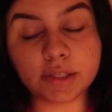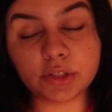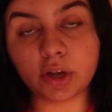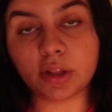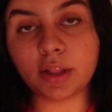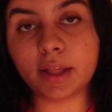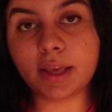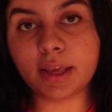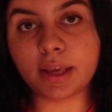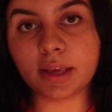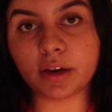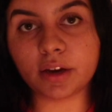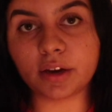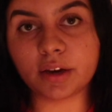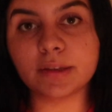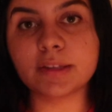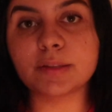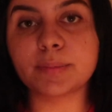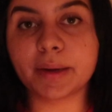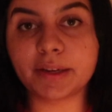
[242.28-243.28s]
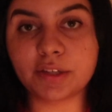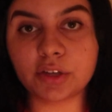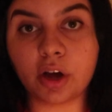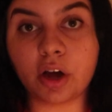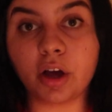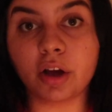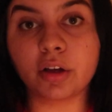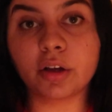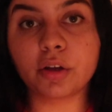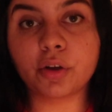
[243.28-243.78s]
And all I hear is my
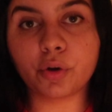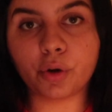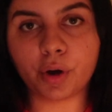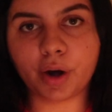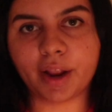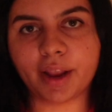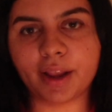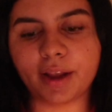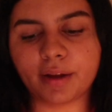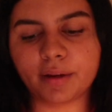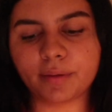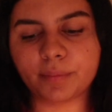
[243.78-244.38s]
dog crying.